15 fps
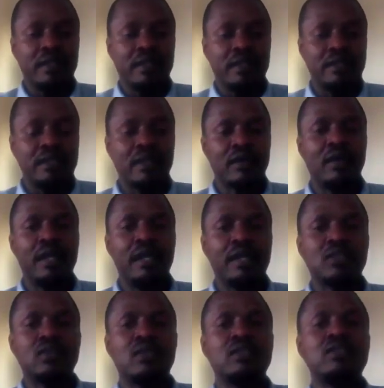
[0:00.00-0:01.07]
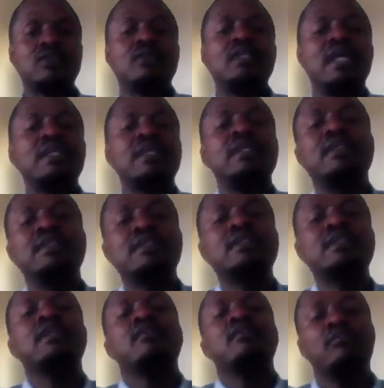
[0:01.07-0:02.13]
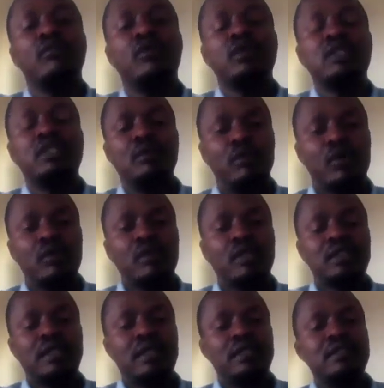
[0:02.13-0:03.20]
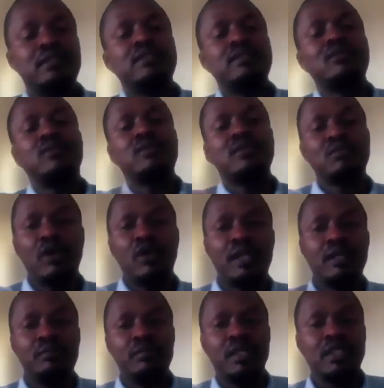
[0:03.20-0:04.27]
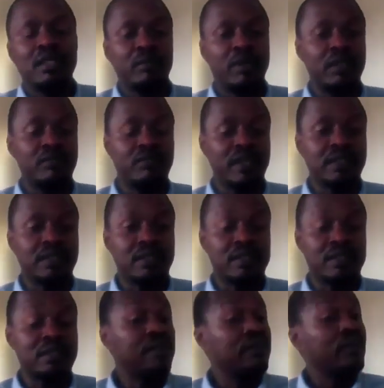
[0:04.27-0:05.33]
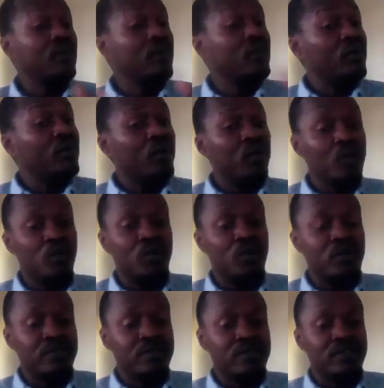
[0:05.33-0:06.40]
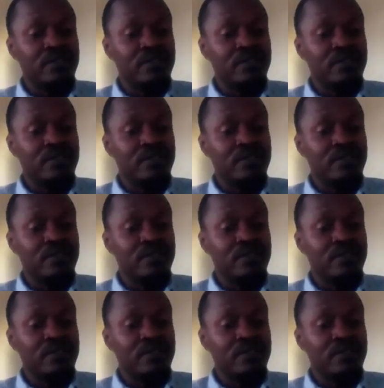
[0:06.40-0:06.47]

data collection so that it's more democratized to small and medium manufacturers who,